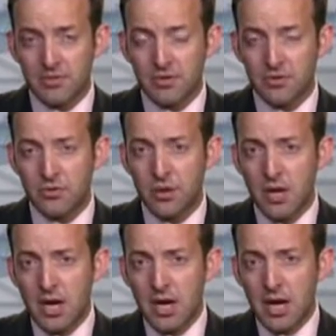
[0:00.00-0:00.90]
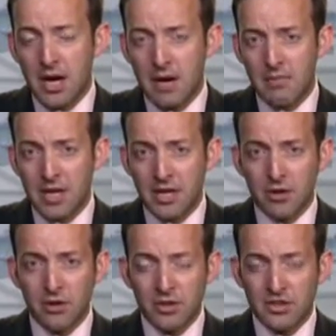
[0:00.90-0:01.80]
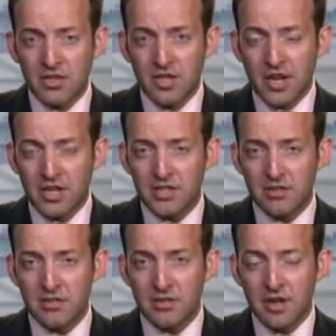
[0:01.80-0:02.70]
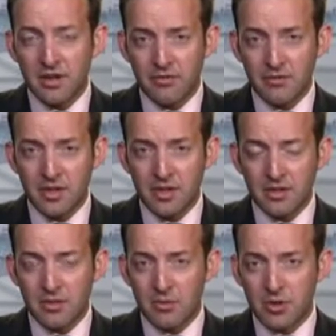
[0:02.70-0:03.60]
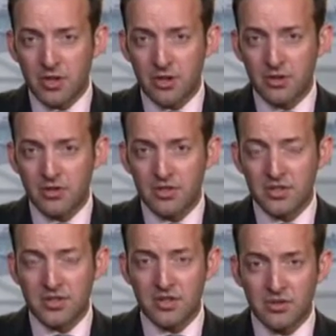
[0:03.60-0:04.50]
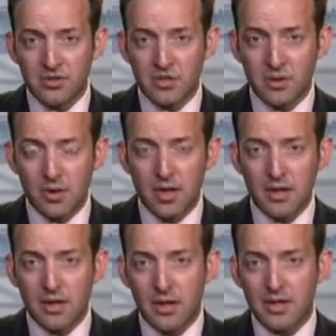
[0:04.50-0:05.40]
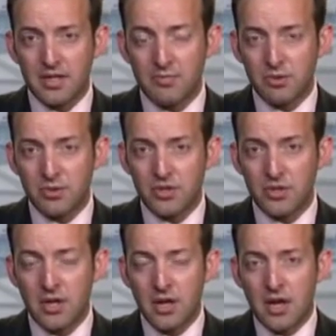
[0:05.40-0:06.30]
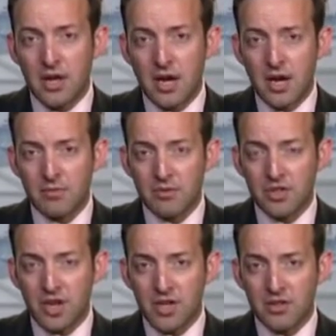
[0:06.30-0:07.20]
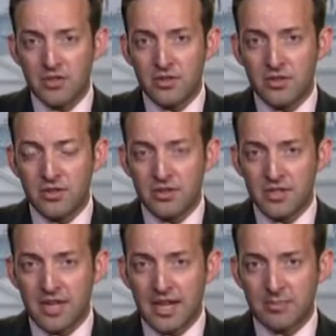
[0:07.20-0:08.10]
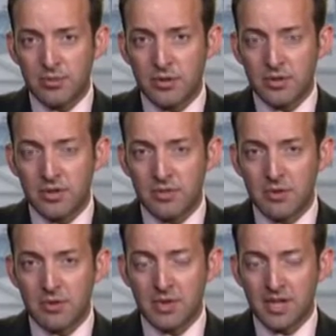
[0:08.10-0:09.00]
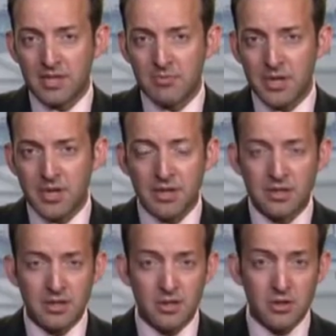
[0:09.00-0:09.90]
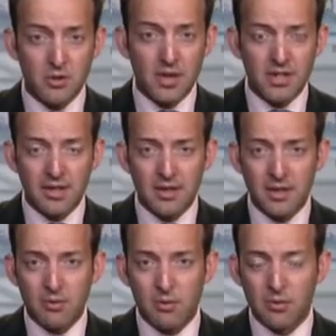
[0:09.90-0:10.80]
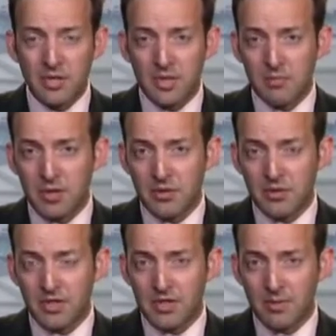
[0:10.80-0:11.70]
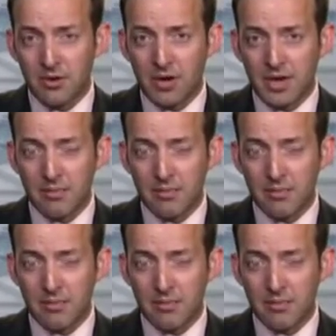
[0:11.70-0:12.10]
to make college education free in community colleges is an interesting one. His push to change the tax burden that the middle class bear in the US, I think, will really appeal to the Democratic